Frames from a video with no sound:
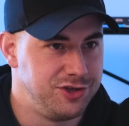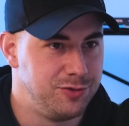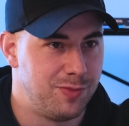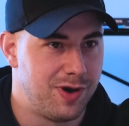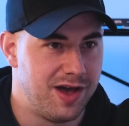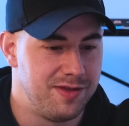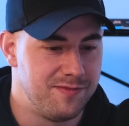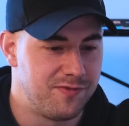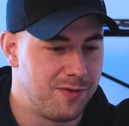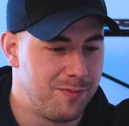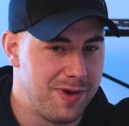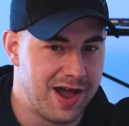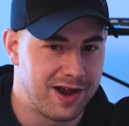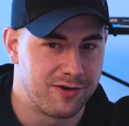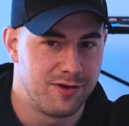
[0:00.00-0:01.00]
You buy them
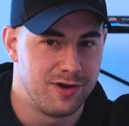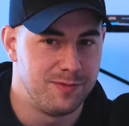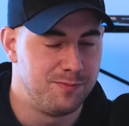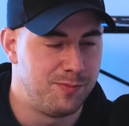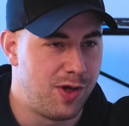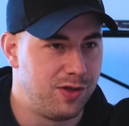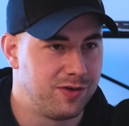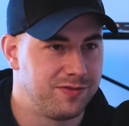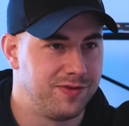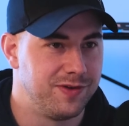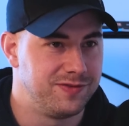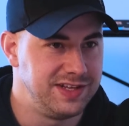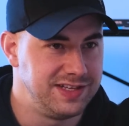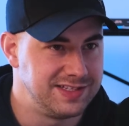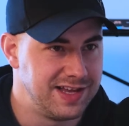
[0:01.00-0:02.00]
from Macro in bulk,
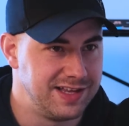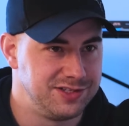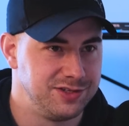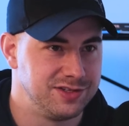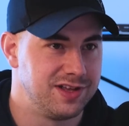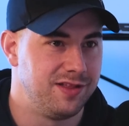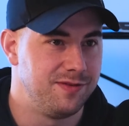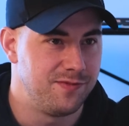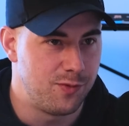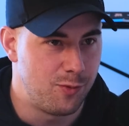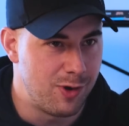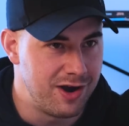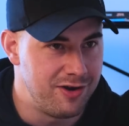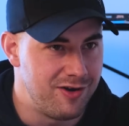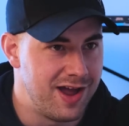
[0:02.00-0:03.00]
50 cents. You sell them
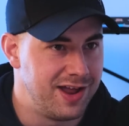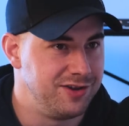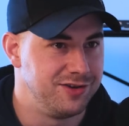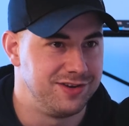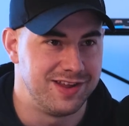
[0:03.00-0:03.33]
for R1.